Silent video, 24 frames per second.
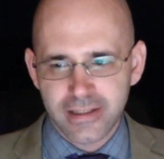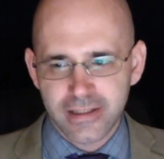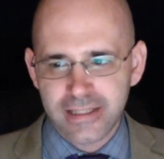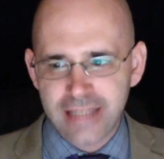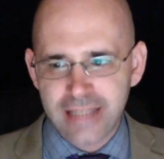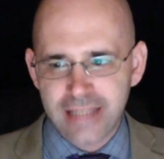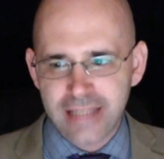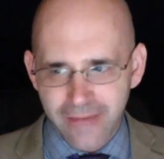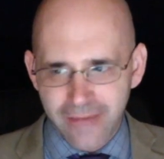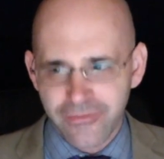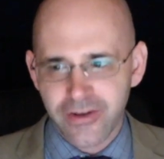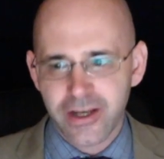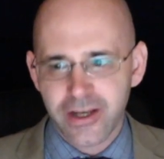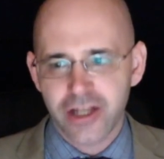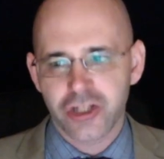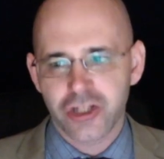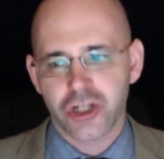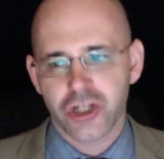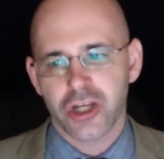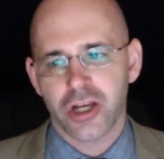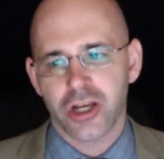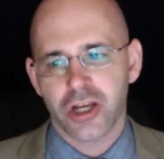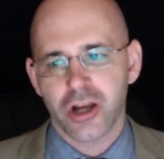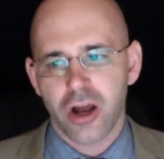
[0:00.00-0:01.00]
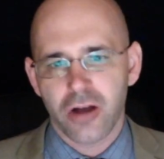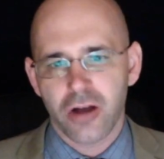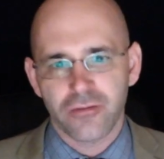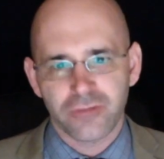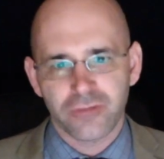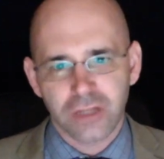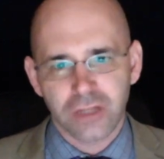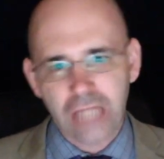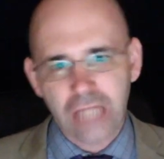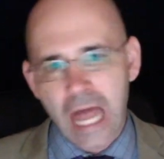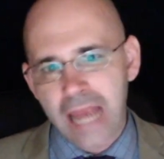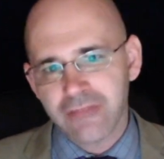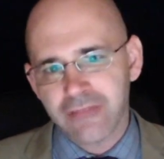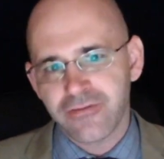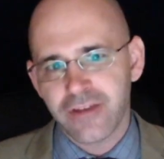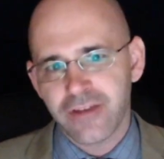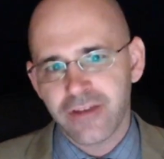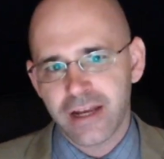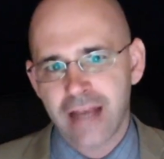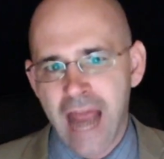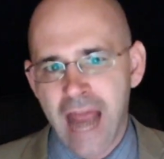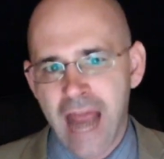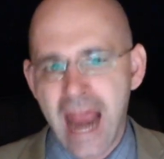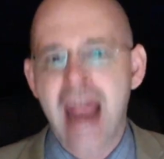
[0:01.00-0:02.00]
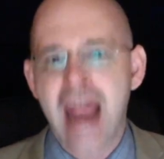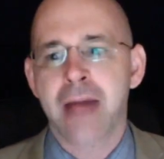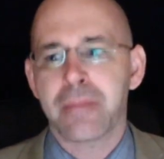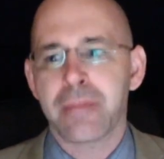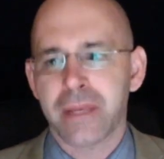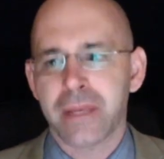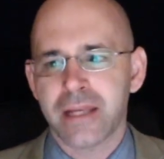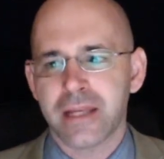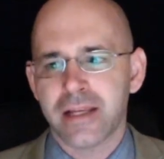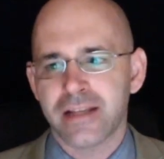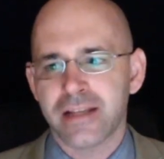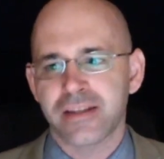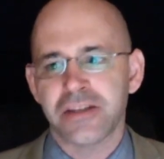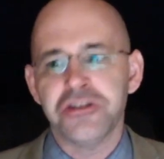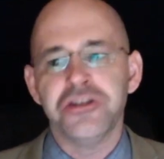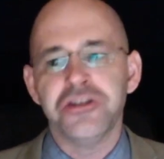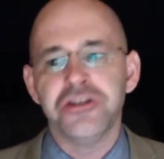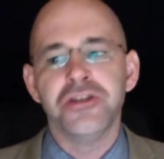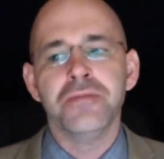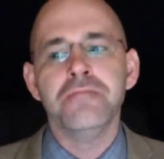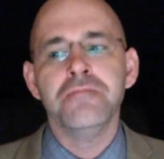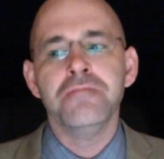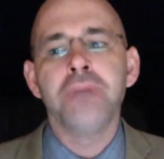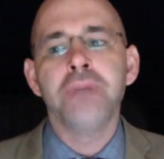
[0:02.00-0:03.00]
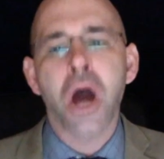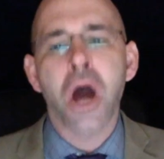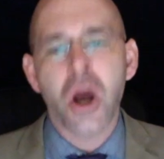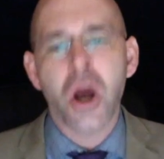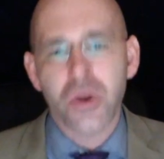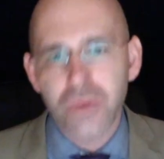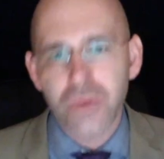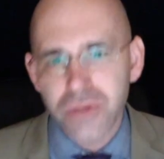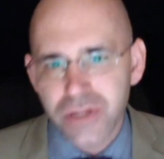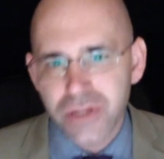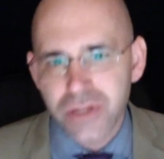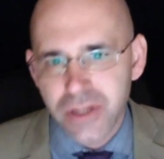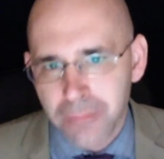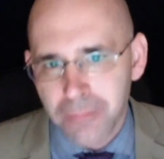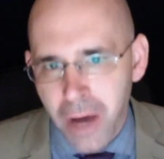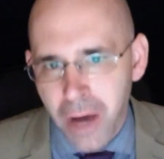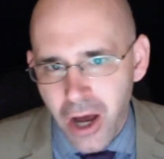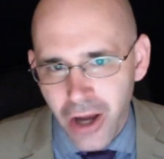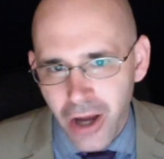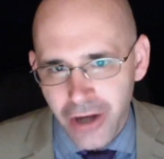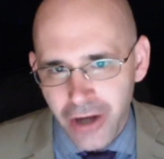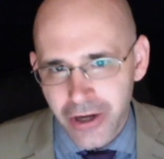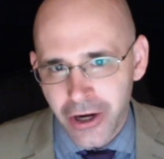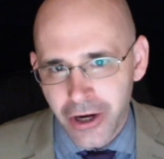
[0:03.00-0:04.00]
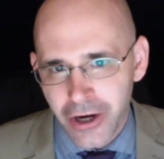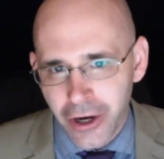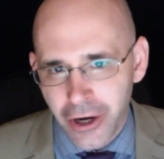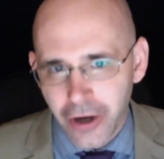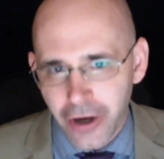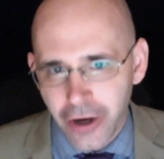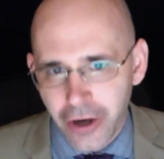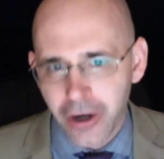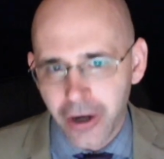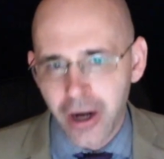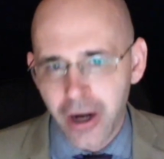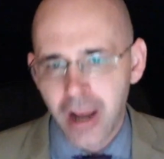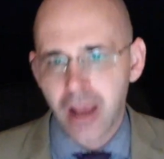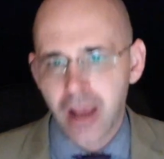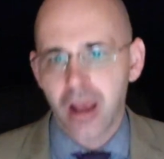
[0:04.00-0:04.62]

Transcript: definition of life and happiness is imposed upon her,